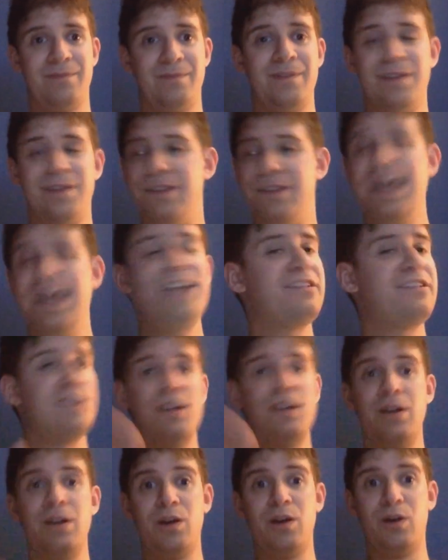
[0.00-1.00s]
And that's
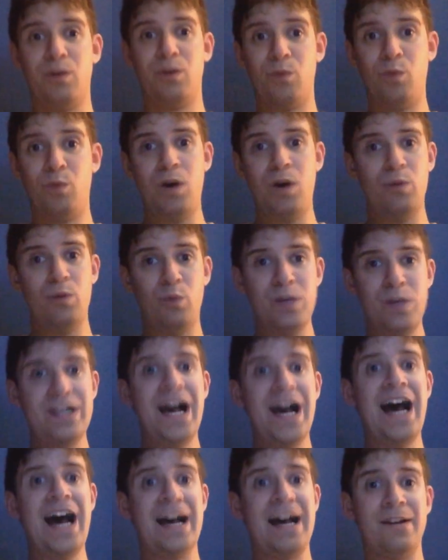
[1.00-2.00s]
what we
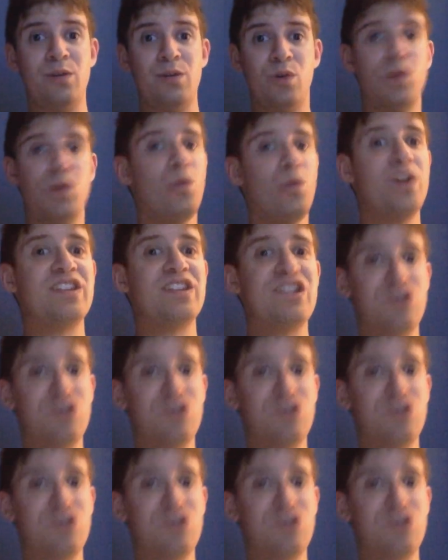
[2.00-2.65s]
got with this